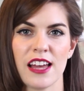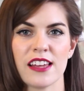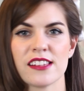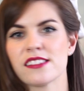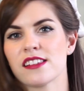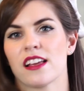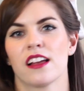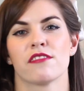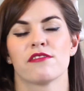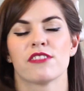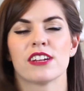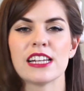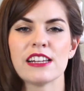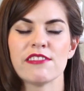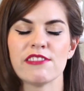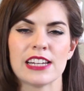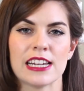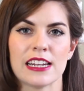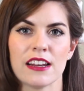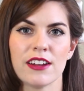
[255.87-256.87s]
and I really,
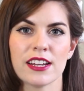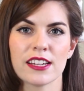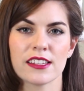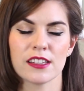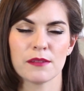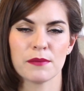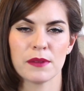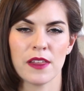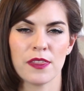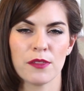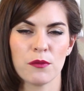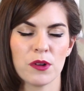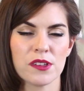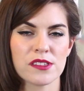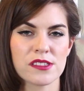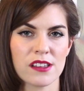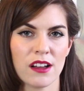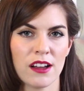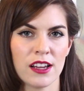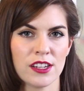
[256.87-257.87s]
really like them, and the
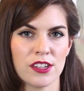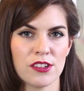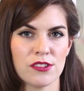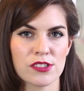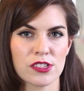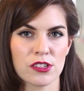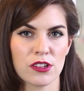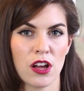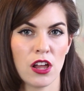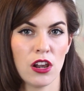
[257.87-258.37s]
ones that I use